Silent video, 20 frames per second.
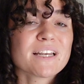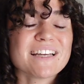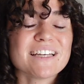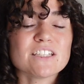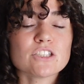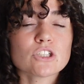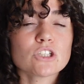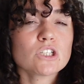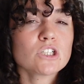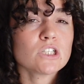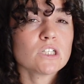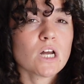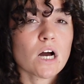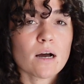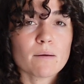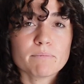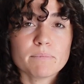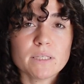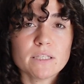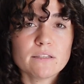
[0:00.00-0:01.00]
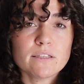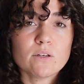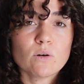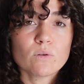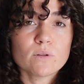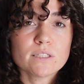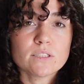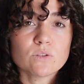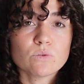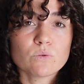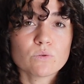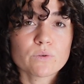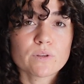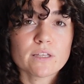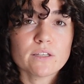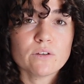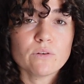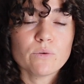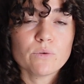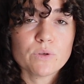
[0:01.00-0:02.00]
it should not be the only tool
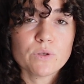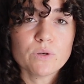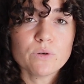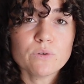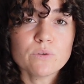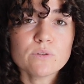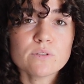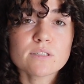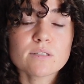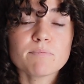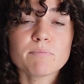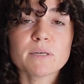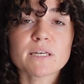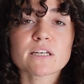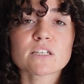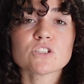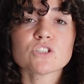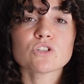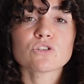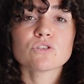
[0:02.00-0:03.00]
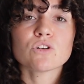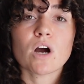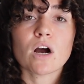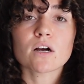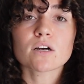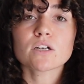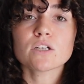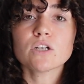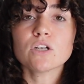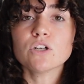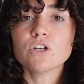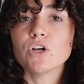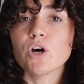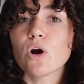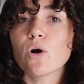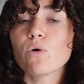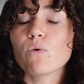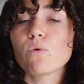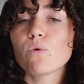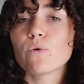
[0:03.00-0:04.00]
that you use, because you're not going to
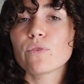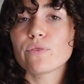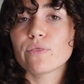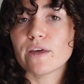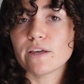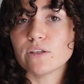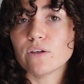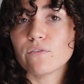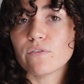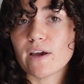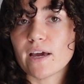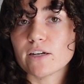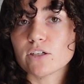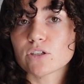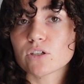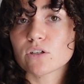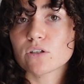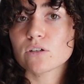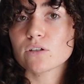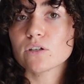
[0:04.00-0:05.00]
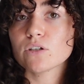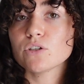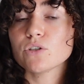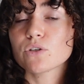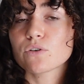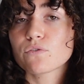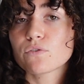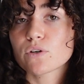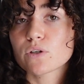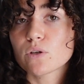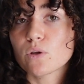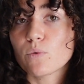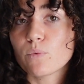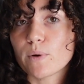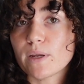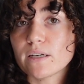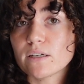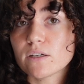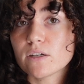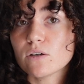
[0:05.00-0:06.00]
know that you've entered your fertile
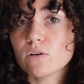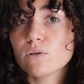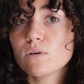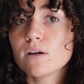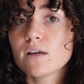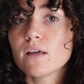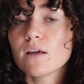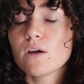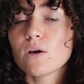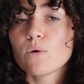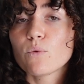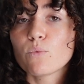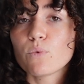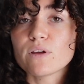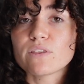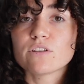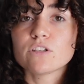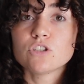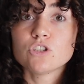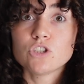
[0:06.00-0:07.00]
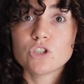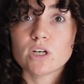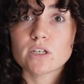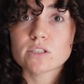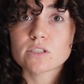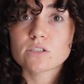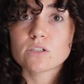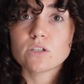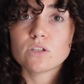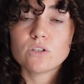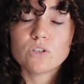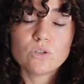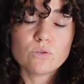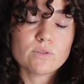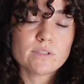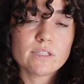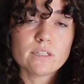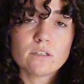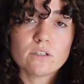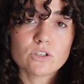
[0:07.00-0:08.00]
window with just
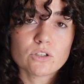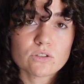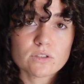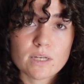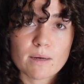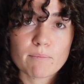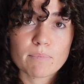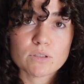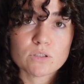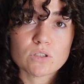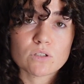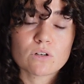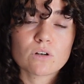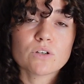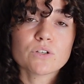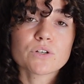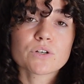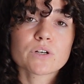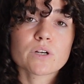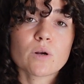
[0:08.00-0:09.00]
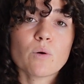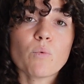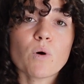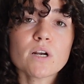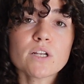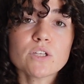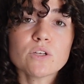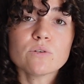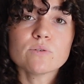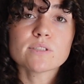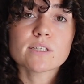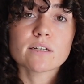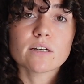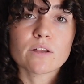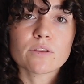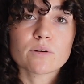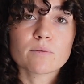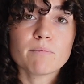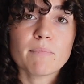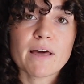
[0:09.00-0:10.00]
using your temperature. You're going to want to use
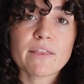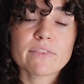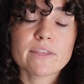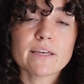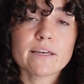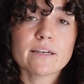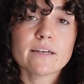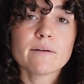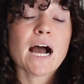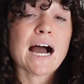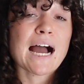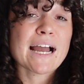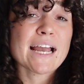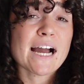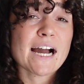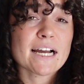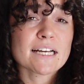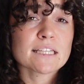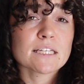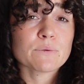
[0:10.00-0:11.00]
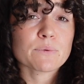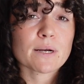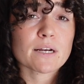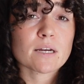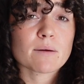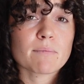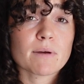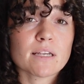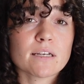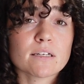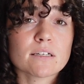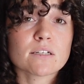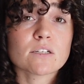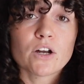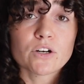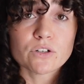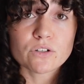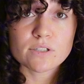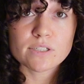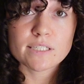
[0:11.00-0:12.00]
another method. I highly recommend
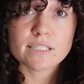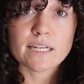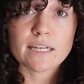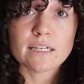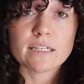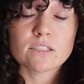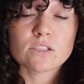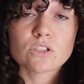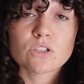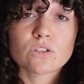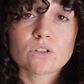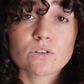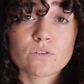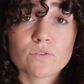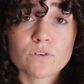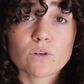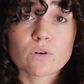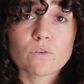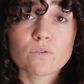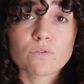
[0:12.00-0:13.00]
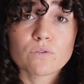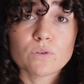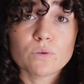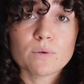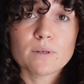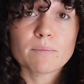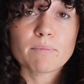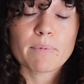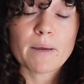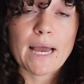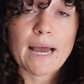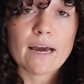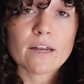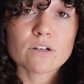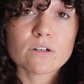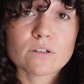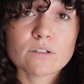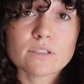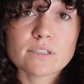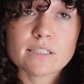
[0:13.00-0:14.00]
understanding cervical fluid
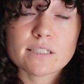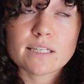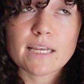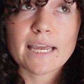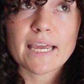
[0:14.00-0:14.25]
patterns